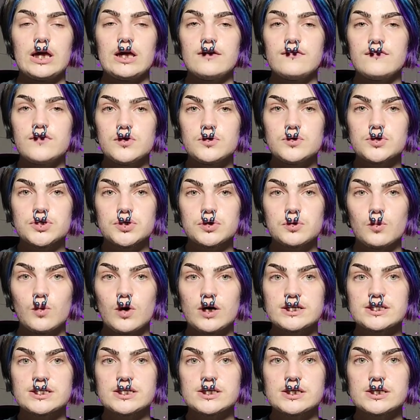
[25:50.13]
If you do
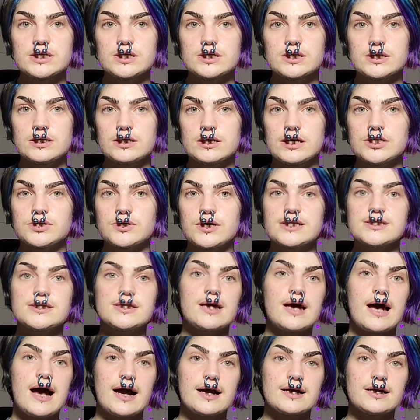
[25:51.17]
want to address
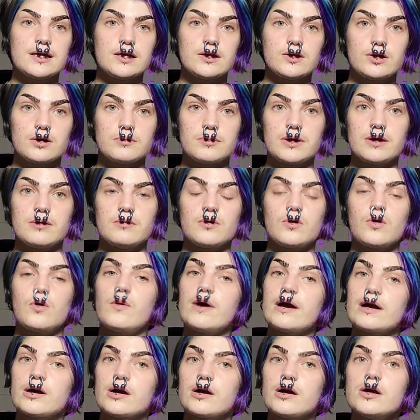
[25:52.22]
the acne a little bit
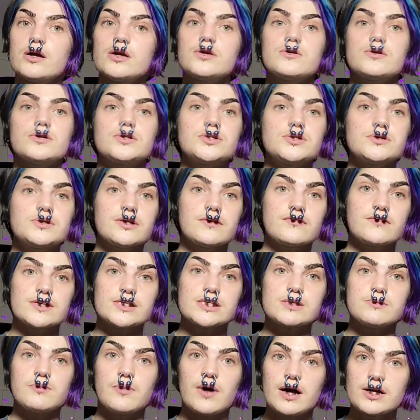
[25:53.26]
quicker, you could do
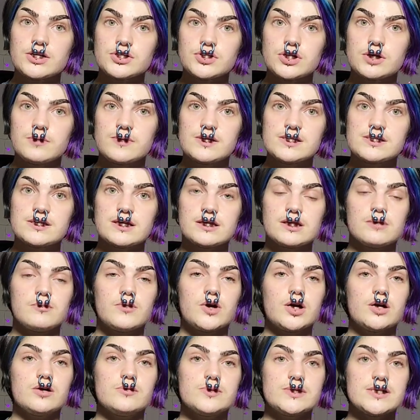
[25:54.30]
different spot treatments like the
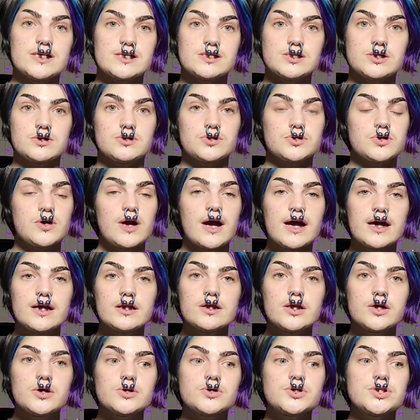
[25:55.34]
Mario Badescu
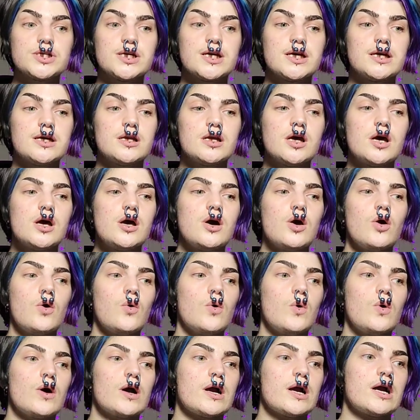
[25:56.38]
drying lotion,
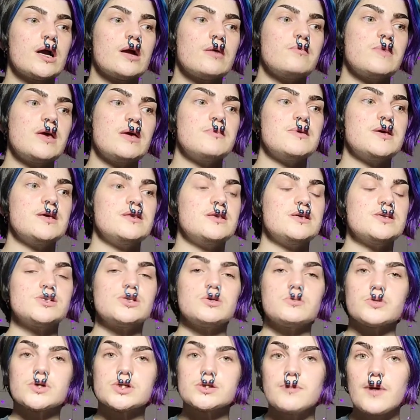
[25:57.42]
or maybe the
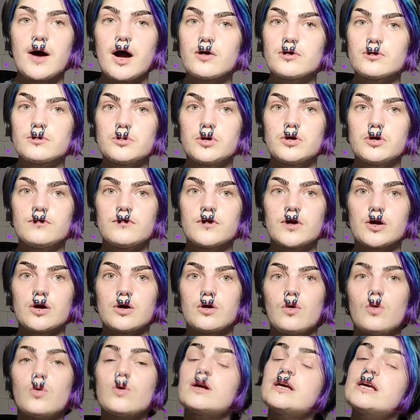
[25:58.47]
super spot
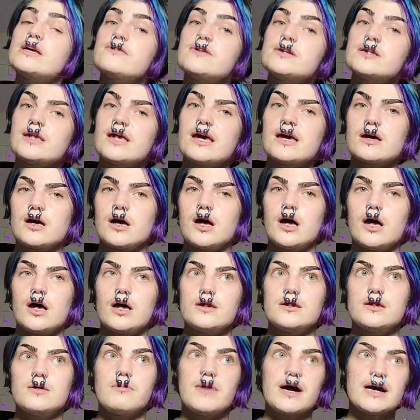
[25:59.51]
remover, or even like
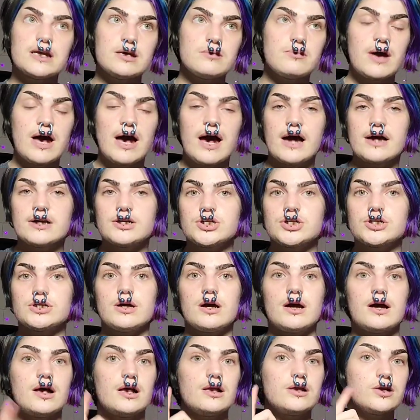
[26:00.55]
the Mighty Patch
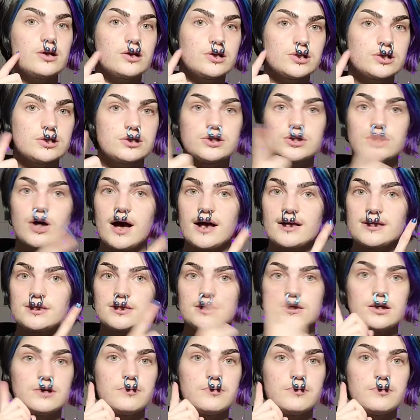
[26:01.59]
little dot